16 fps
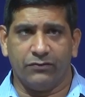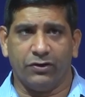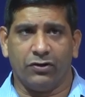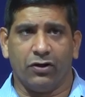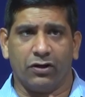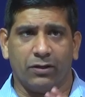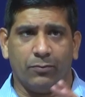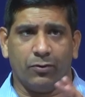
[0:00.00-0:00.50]
We
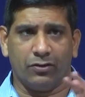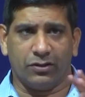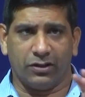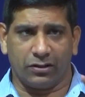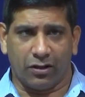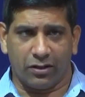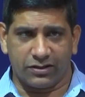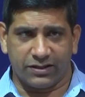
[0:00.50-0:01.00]
talked about
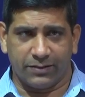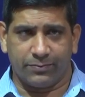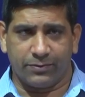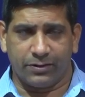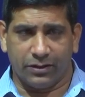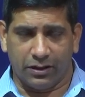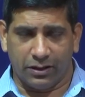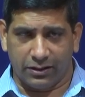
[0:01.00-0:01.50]
the
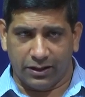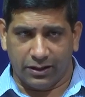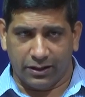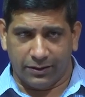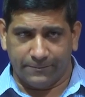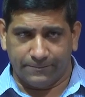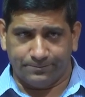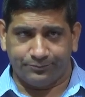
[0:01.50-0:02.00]
concept, the